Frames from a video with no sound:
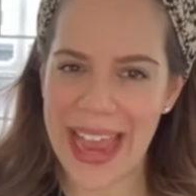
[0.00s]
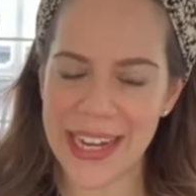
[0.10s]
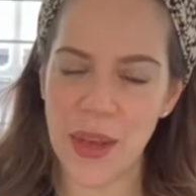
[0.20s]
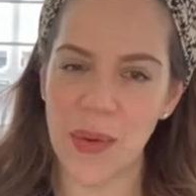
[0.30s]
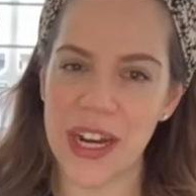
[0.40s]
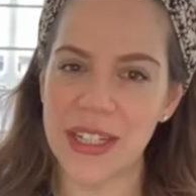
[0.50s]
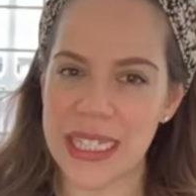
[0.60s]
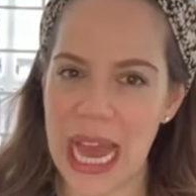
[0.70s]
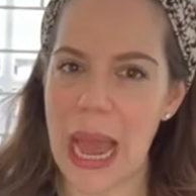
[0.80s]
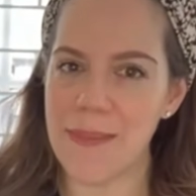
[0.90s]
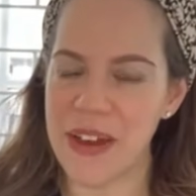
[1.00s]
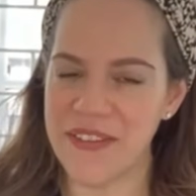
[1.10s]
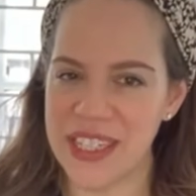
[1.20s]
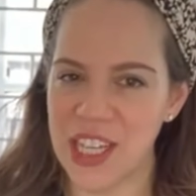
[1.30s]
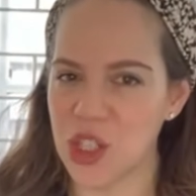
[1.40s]
anywhere type
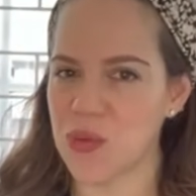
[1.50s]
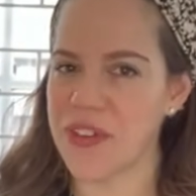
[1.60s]
of dish.